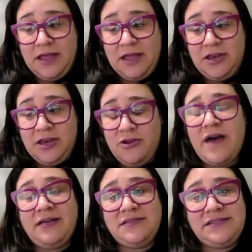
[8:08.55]
know of a
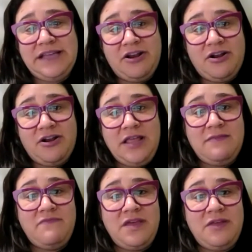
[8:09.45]
health center in
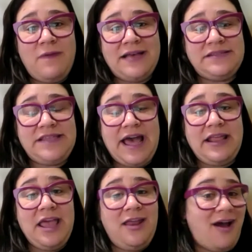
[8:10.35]
the Midwest
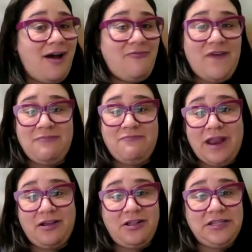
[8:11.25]
that cannot find
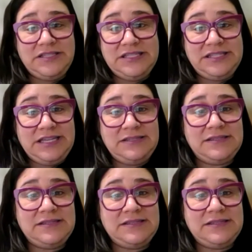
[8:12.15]
medical assistants.